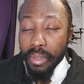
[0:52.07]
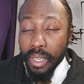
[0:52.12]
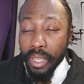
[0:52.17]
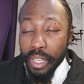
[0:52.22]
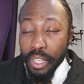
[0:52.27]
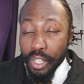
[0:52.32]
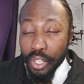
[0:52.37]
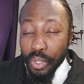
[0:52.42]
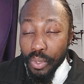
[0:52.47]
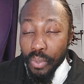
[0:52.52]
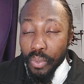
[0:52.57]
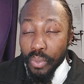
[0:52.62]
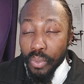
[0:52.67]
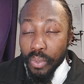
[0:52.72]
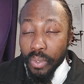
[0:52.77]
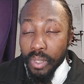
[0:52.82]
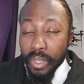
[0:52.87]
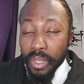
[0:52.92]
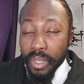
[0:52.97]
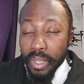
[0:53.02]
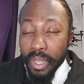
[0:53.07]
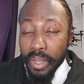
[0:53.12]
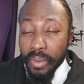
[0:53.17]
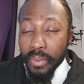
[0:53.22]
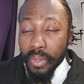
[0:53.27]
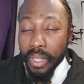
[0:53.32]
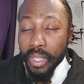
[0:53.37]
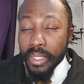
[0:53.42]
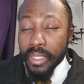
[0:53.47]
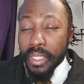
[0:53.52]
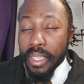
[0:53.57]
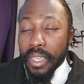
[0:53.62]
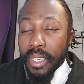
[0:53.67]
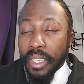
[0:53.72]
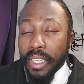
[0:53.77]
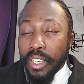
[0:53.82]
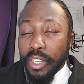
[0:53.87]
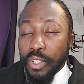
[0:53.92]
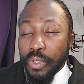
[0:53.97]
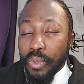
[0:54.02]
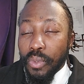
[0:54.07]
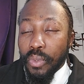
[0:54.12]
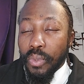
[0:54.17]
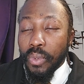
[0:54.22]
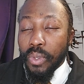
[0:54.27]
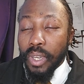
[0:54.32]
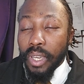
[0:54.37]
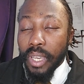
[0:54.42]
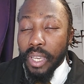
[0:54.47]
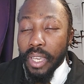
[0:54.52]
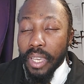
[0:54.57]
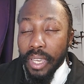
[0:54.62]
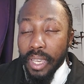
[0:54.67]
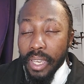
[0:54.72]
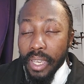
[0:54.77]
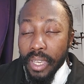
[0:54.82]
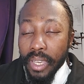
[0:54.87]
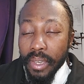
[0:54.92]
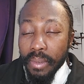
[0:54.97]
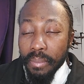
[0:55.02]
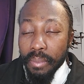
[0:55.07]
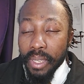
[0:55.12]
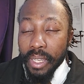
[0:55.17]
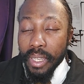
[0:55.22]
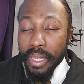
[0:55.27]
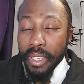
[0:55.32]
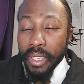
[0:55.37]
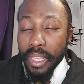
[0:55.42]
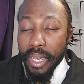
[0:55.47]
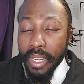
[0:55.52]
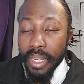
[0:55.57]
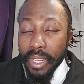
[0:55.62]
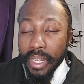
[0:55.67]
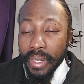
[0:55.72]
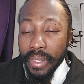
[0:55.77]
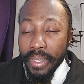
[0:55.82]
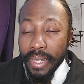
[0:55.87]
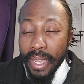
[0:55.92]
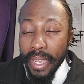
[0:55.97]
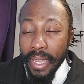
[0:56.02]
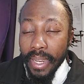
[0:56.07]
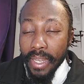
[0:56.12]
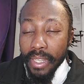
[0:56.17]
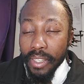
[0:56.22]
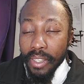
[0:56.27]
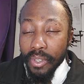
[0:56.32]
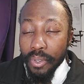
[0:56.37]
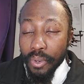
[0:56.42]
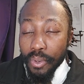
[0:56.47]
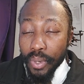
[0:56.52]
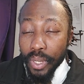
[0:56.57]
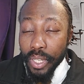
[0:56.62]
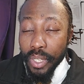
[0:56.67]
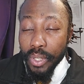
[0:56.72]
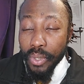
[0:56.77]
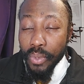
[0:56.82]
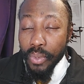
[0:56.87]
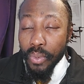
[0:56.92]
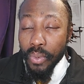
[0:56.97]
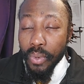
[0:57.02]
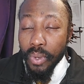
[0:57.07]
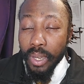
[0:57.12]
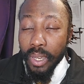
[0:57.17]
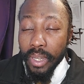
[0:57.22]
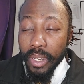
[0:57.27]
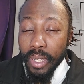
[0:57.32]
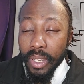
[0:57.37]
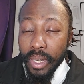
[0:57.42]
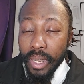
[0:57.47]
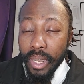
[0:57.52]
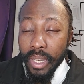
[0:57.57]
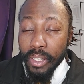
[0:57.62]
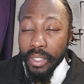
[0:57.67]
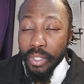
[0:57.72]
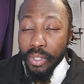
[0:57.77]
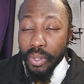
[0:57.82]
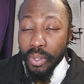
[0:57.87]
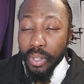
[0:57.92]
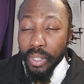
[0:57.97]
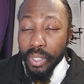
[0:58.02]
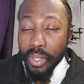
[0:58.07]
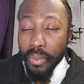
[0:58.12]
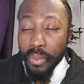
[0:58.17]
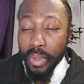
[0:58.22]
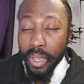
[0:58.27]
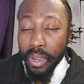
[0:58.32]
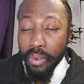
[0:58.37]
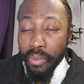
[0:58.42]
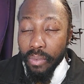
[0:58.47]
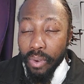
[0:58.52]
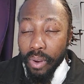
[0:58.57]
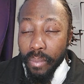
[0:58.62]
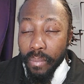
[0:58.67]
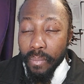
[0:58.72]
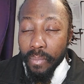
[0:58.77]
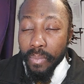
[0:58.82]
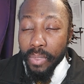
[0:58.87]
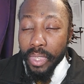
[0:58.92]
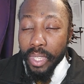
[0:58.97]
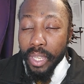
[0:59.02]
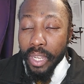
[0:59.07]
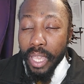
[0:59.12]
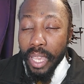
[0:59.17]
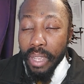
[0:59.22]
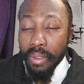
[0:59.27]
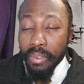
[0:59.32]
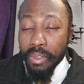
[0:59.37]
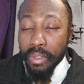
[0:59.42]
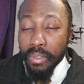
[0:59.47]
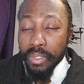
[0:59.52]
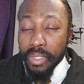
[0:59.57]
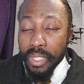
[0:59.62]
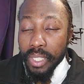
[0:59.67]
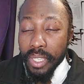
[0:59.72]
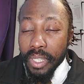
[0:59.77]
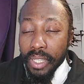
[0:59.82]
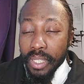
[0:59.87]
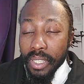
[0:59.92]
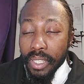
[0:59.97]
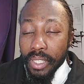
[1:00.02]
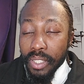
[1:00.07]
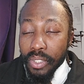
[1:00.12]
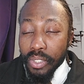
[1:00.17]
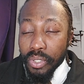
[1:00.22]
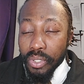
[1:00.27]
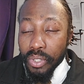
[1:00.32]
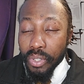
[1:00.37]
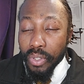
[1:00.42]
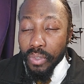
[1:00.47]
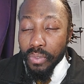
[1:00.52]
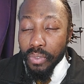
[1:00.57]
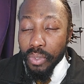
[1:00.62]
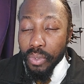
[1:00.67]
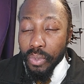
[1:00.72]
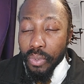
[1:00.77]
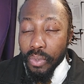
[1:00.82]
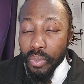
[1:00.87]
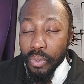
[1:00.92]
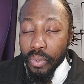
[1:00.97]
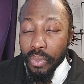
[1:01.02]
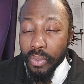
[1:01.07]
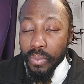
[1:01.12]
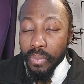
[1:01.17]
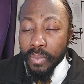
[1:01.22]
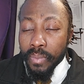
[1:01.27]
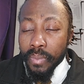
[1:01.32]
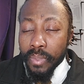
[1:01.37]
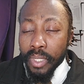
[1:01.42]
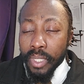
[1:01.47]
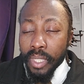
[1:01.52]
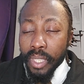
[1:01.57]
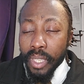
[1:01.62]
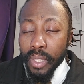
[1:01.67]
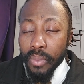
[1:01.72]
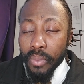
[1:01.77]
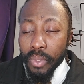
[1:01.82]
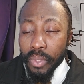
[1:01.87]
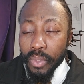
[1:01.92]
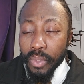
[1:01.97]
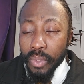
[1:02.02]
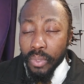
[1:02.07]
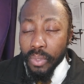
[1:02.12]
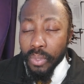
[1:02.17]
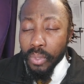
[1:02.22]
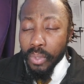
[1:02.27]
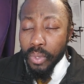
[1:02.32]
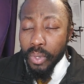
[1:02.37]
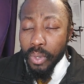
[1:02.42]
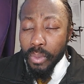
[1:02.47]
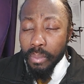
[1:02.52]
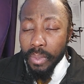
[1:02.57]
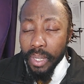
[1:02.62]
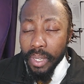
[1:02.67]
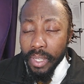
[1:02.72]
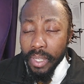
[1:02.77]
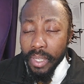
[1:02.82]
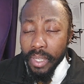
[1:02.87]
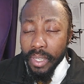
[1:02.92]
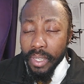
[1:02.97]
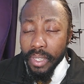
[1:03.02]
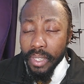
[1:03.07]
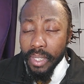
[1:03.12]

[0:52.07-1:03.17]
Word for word: in you and when i say in you meaning that they died knowing you and had turned away from the life of sin to serve you. We don't know how many